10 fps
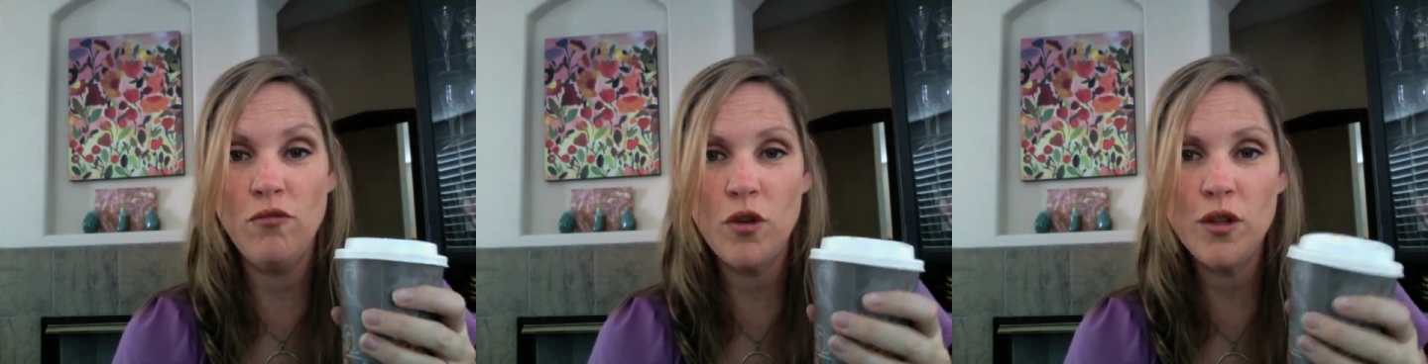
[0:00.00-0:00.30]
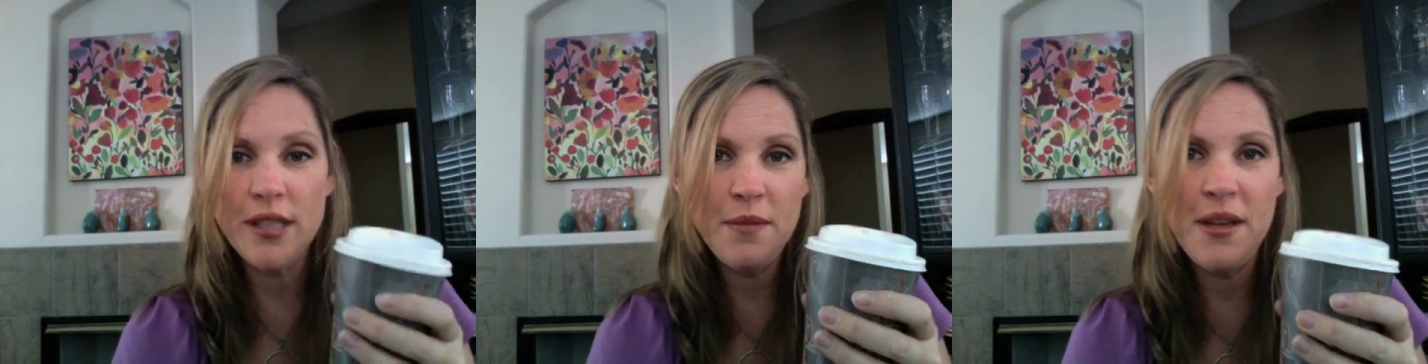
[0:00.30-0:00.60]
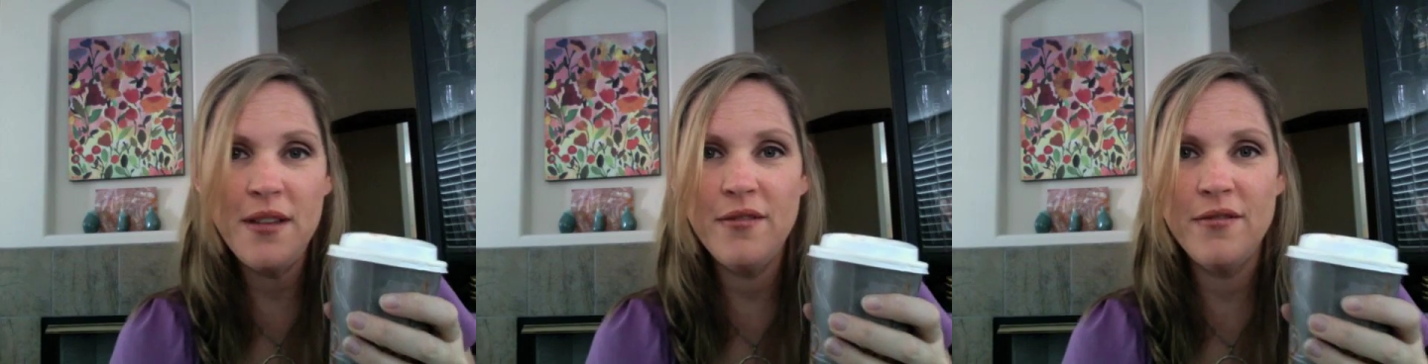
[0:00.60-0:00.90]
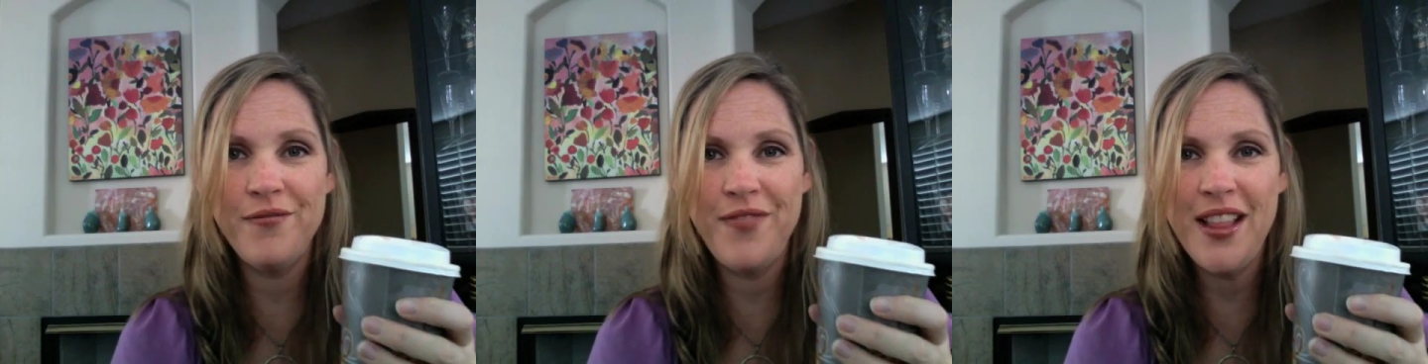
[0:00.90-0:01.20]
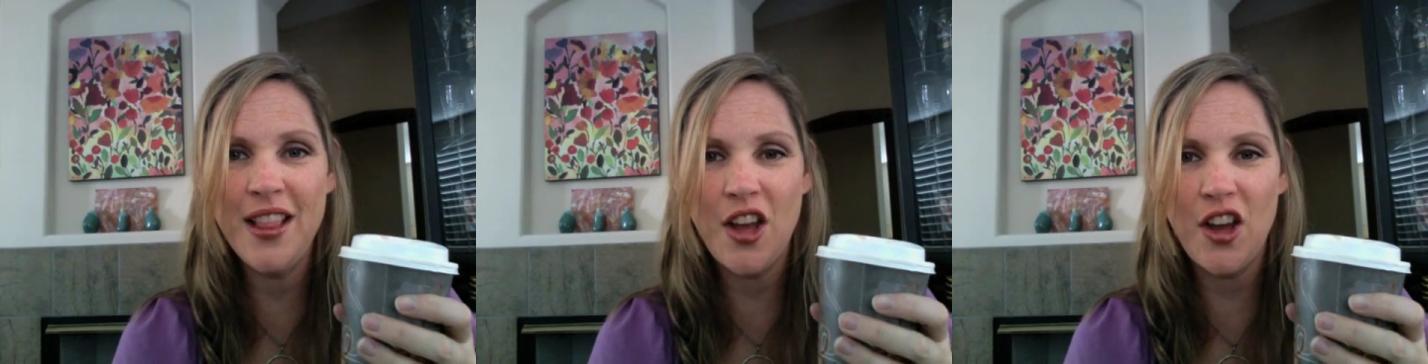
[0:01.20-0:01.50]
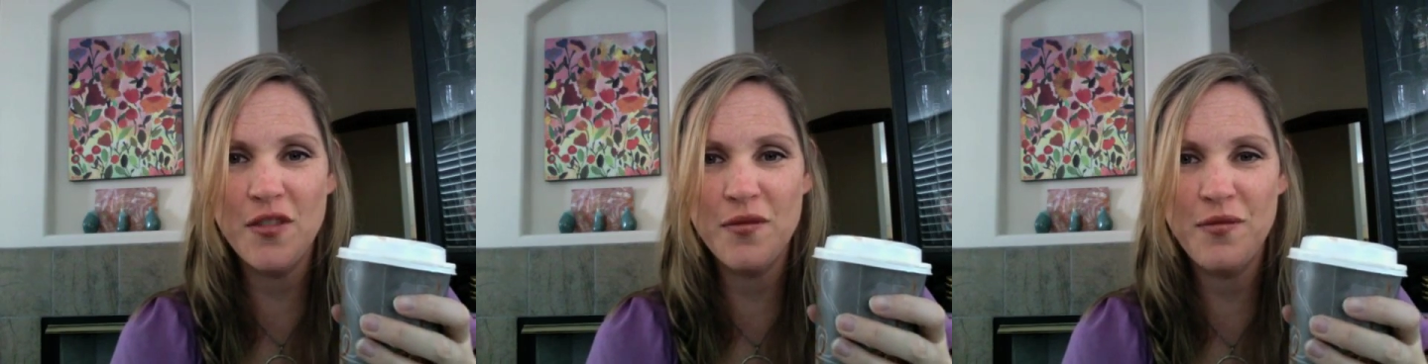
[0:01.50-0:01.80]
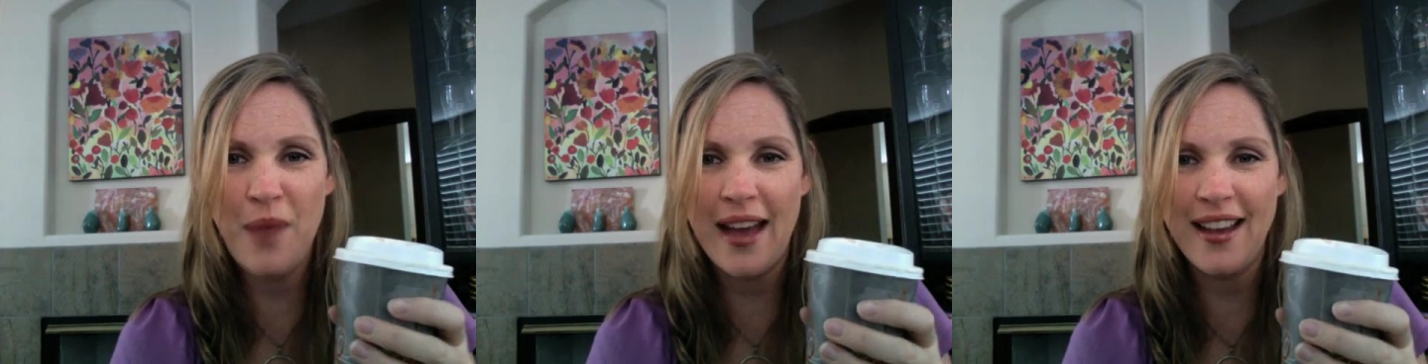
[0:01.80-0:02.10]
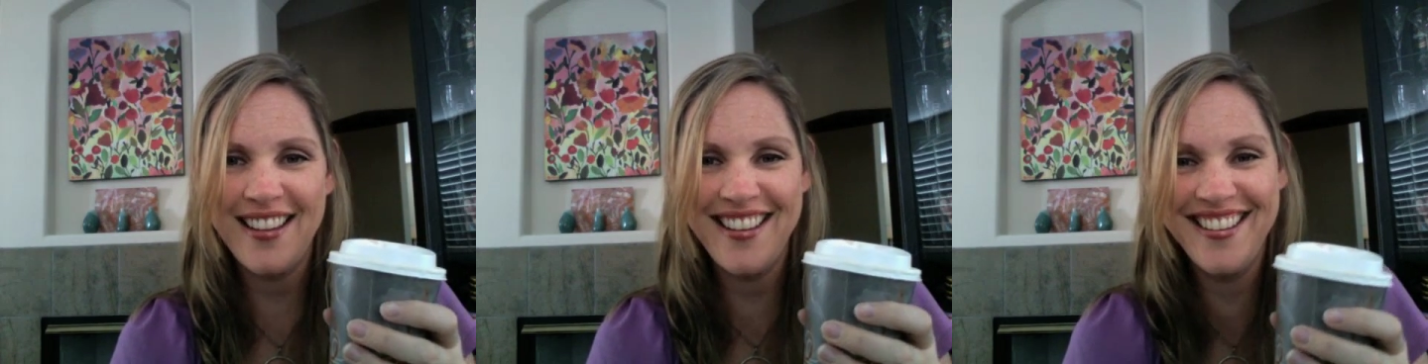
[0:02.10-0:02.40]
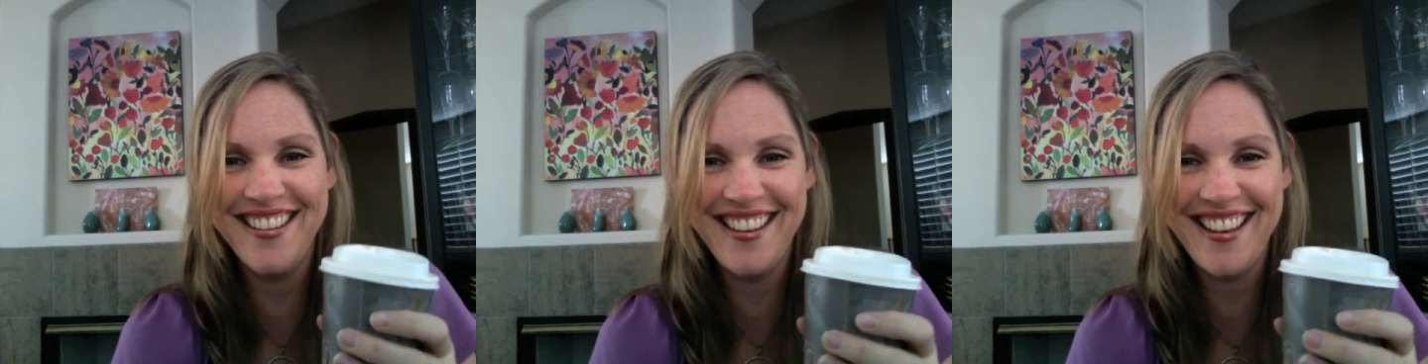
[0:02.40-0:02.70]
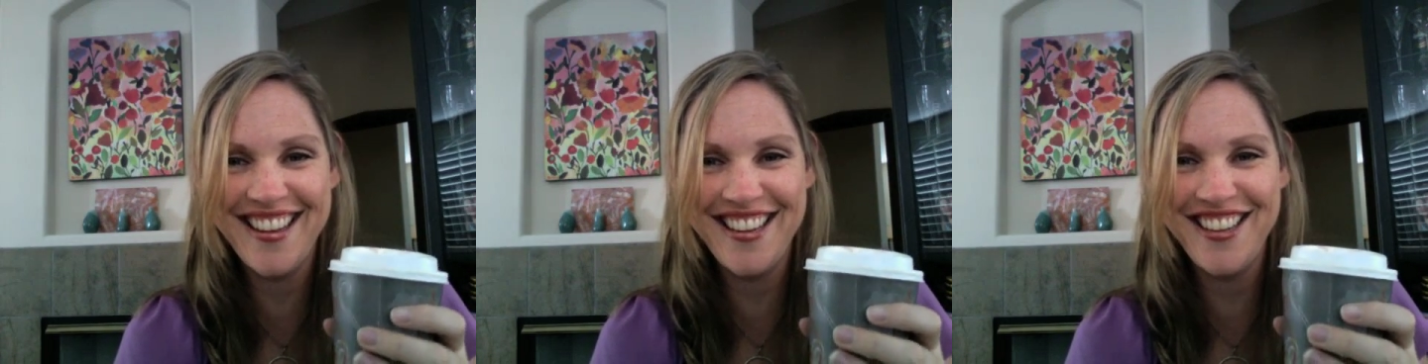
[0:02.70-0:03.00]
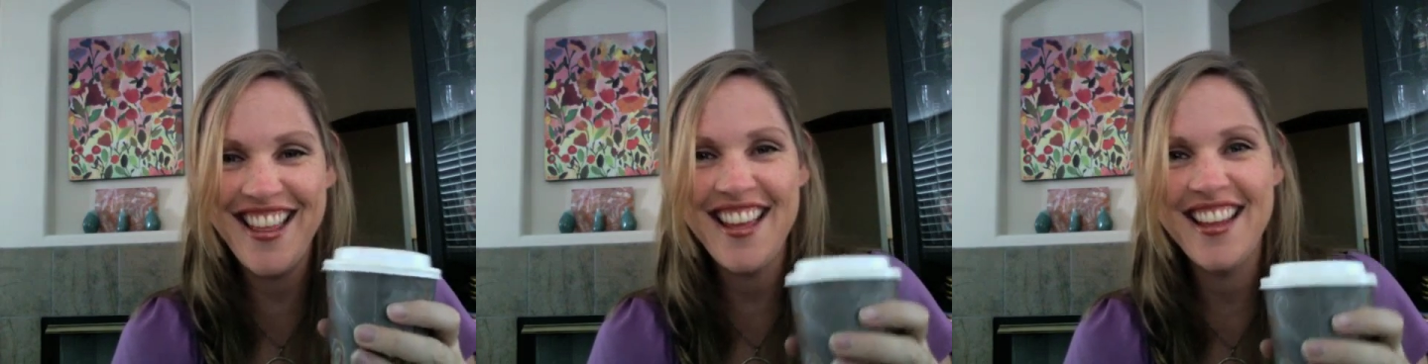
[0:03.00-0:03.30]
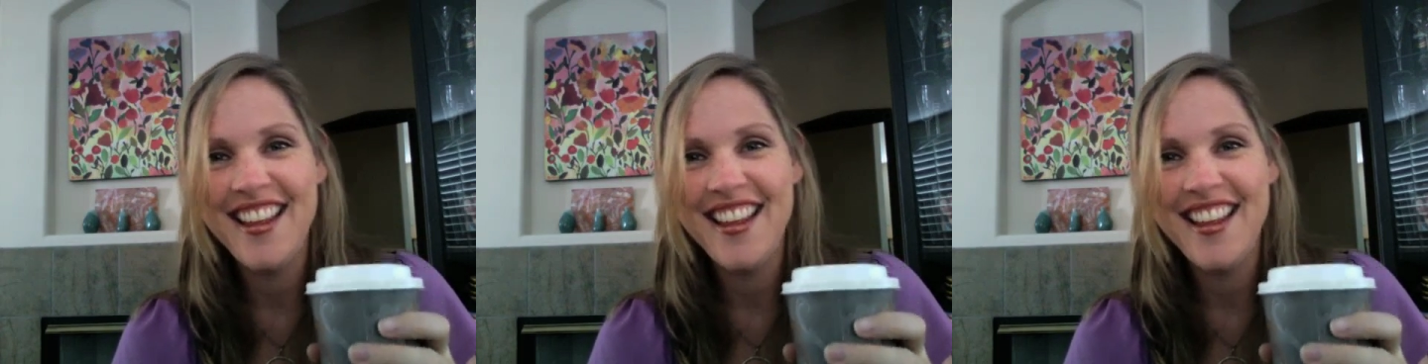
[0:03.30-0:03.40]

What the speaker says: Or send me a vlog back. Can you do that?